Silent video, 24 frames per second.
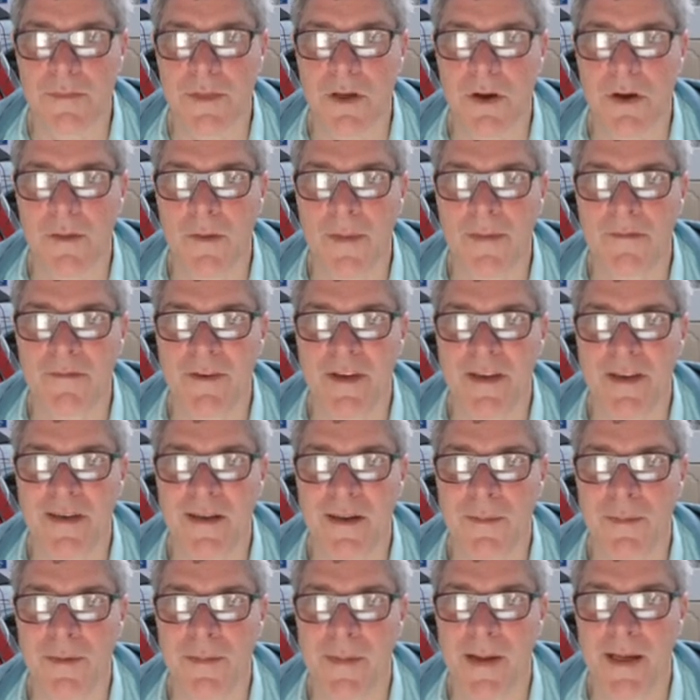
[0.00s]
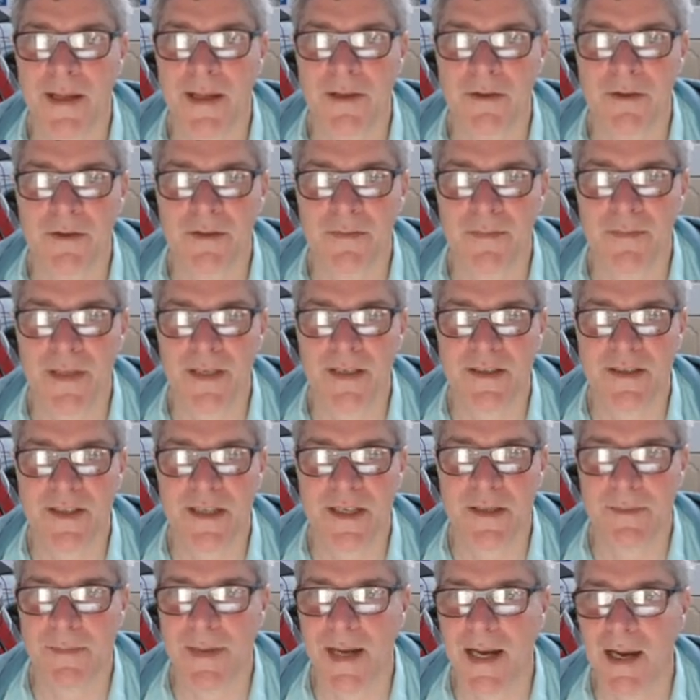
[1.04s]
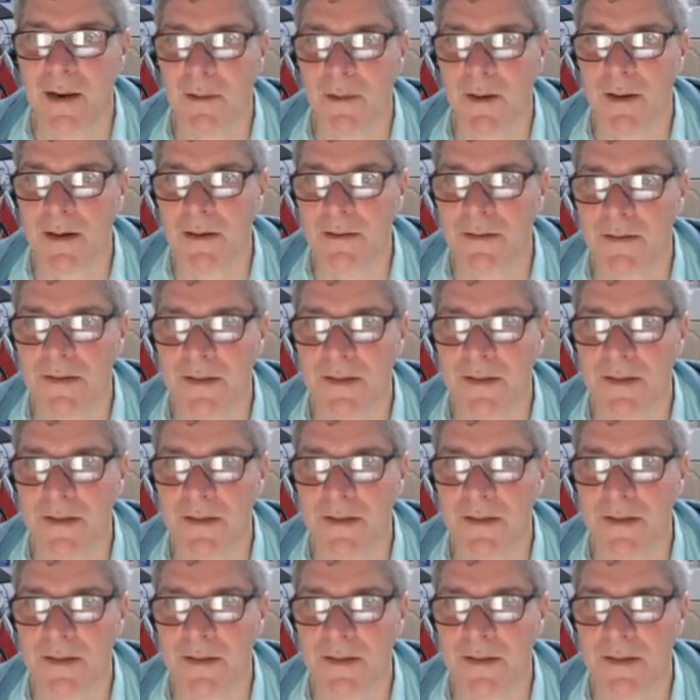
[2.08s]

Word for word: Oh, I've been reading up about USB-C power